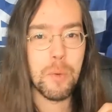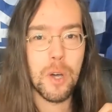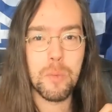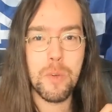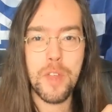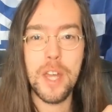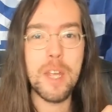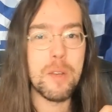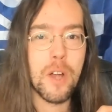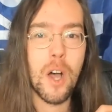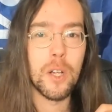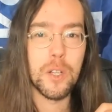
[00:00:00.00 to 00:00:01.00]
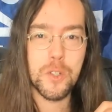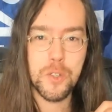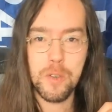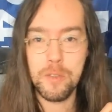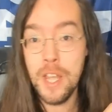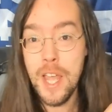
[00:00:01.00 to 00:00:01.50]
with any knowledge
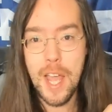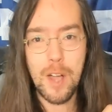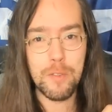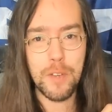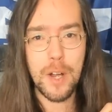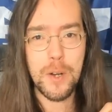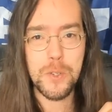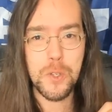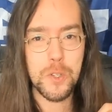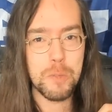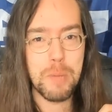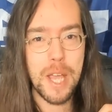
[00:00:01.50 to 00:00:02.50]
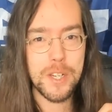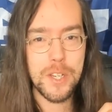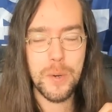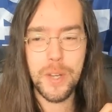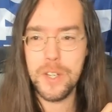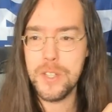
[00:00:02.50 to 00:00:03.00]
of how viruses and
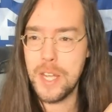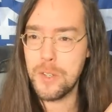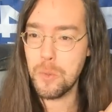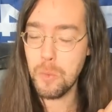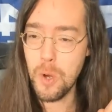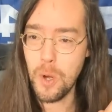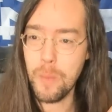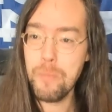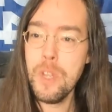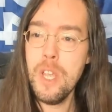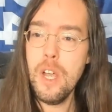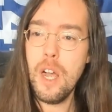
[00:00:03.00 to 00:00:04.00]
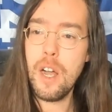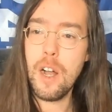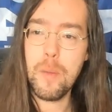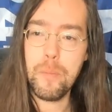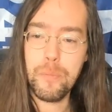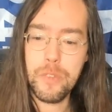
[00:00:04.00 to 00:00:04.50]
bacteria tend to work.
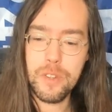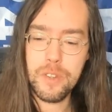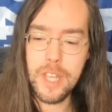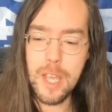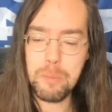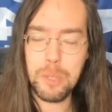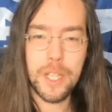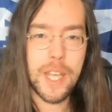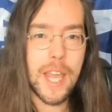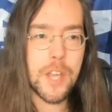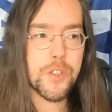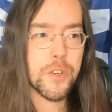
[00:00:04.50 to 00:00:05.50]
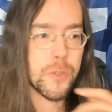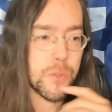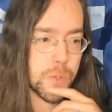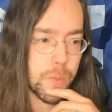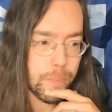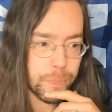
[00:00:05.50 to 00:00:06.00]
Um, the
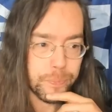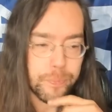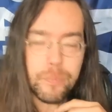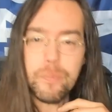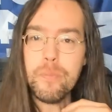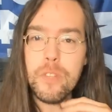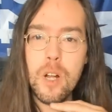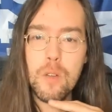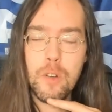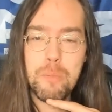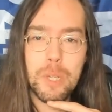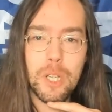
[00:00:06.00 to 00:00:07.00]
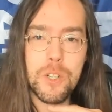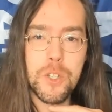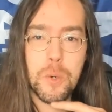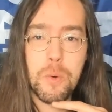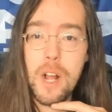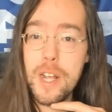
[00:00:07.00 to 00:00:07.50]
implications of a
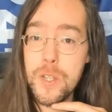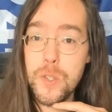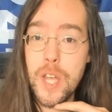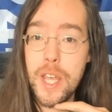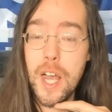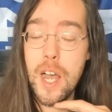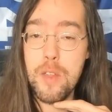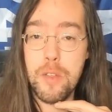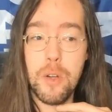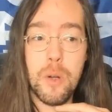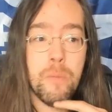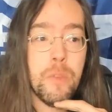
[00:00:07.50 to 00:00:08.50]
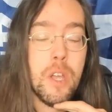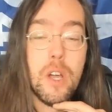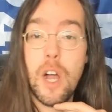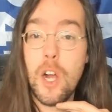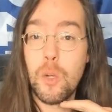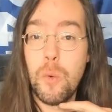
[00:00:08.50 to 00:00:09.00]
militarized AI, though,
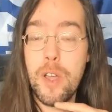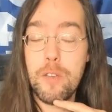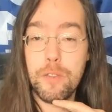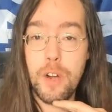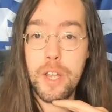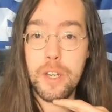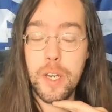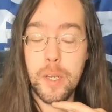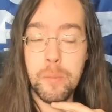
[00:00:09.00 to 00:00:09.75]
are quite frightening.